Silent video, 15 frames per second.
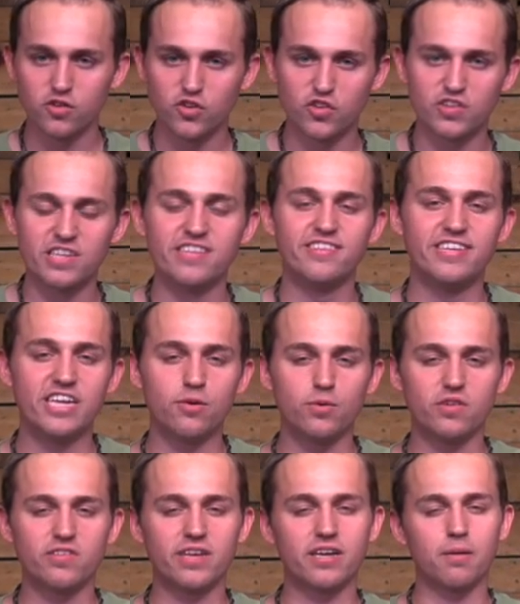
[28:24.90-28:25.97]
just
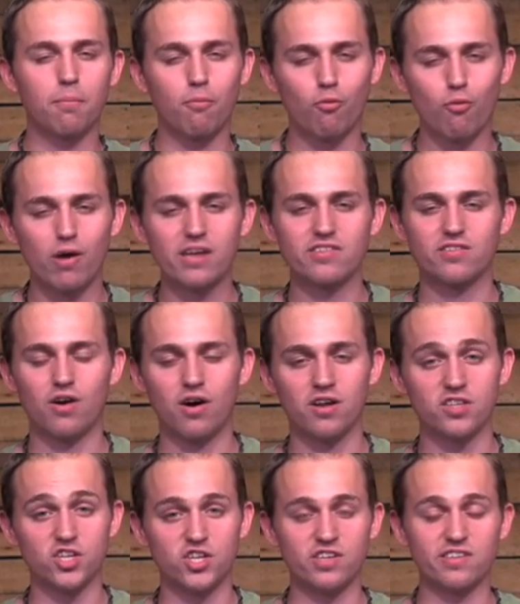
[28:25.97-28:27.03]
continually saying, press
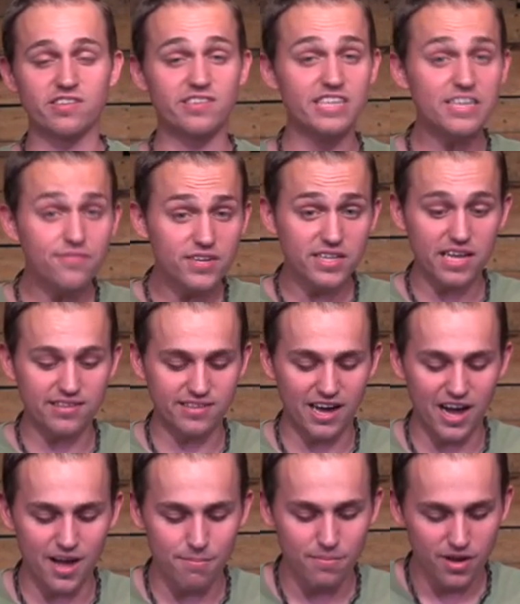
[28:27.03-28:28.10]
on to Jesus. Even in that
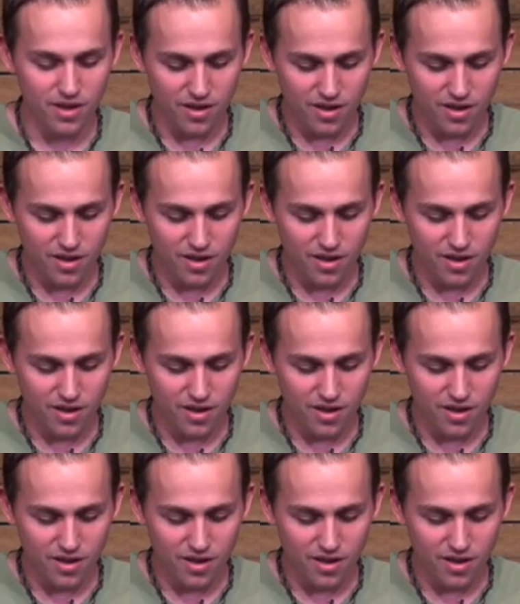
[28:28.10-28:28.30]
time,